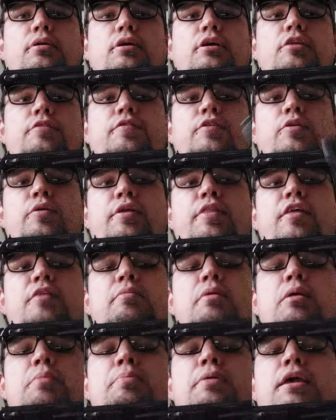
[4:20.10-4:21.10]
And if you know anything
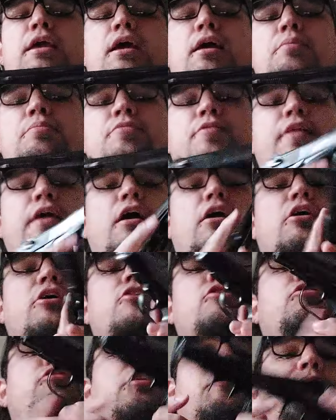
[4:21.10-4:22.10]
about PMs, they are
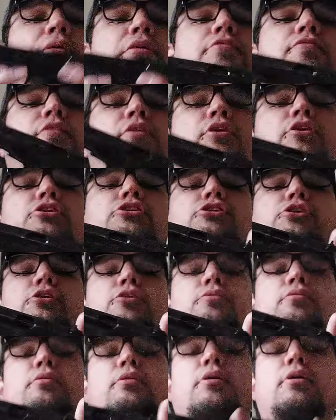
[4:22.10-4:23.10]
extremely fun to
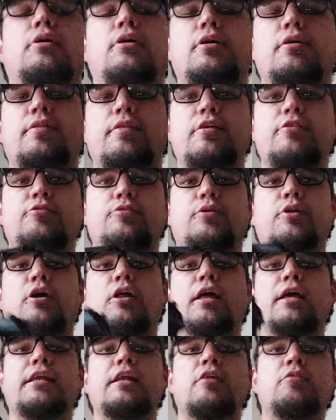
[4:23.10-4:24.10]
shoot. This one,
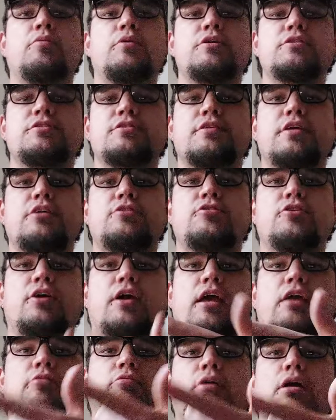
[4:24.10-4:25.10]
all I did was I
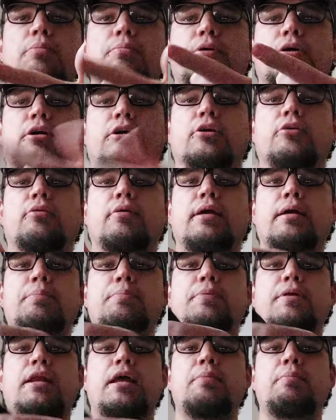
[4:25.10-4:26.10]
took a rubber
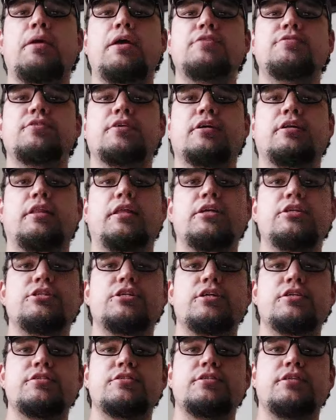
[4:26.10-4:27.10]
grip and I basically
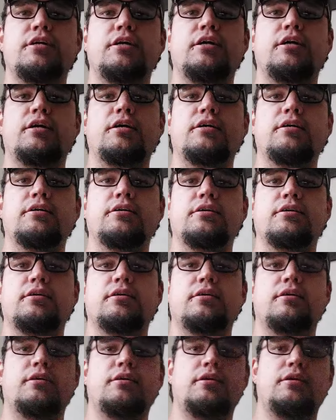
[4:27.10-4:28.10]
just, I
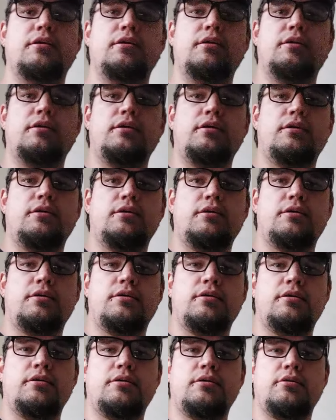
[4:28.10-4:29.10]

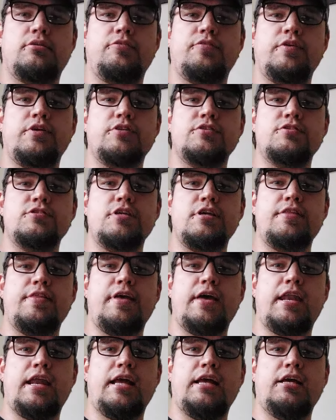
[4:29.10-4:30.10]
don't know if you can see
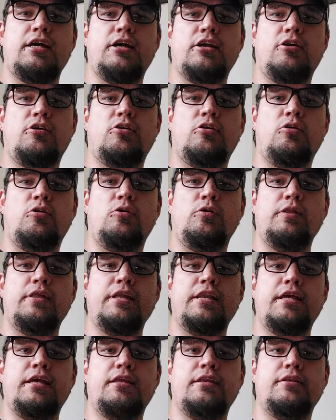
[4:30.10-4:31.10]
that, I cut a hole
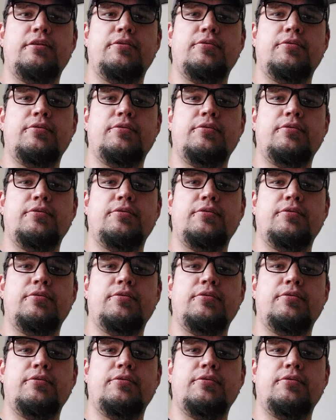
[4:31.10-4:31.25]
in it.